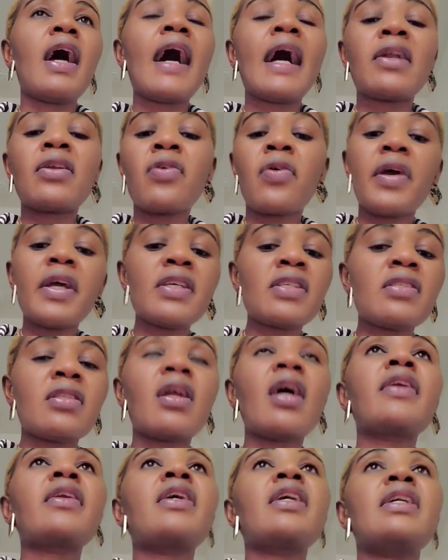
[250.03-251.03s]
I know it's
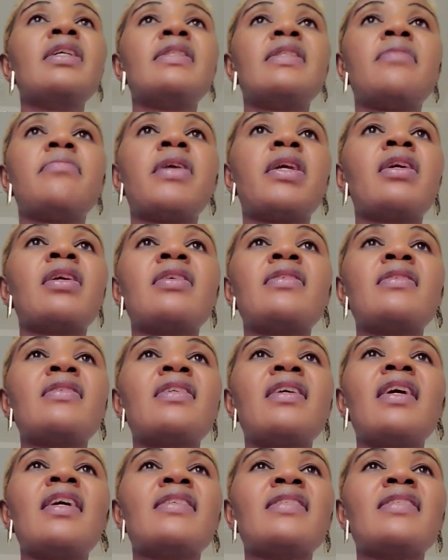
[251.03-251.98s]
not easy, because